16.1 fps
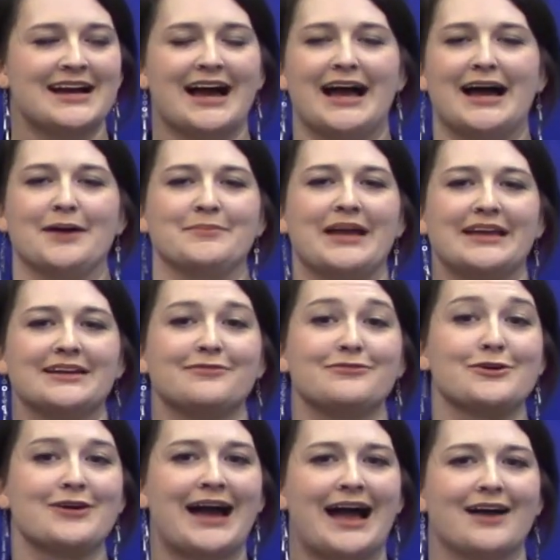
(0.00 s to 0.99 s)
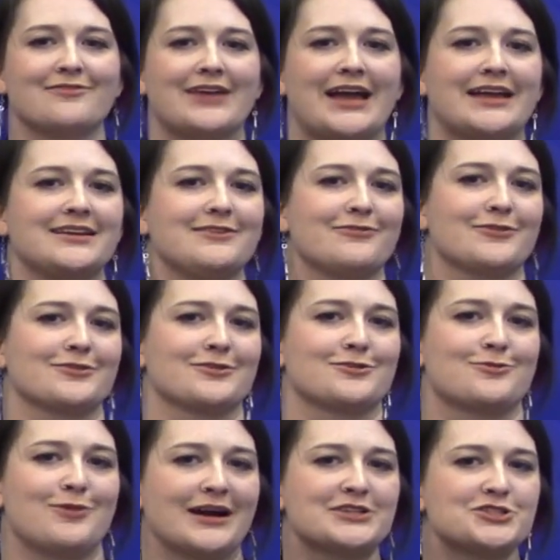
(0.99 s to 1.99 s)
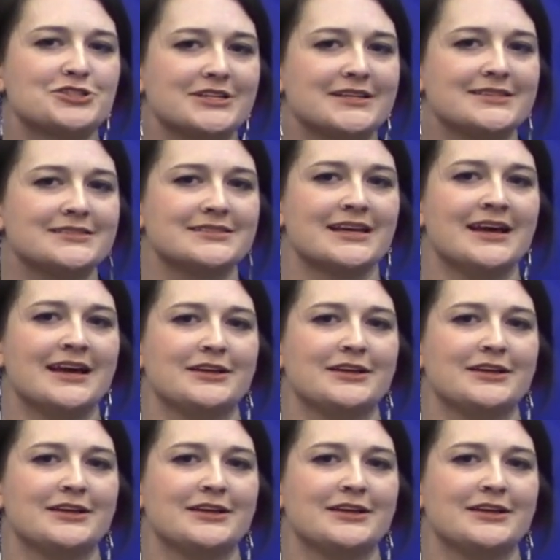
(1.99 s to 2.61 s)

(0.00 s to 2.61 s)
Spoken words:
And if you have any further questions,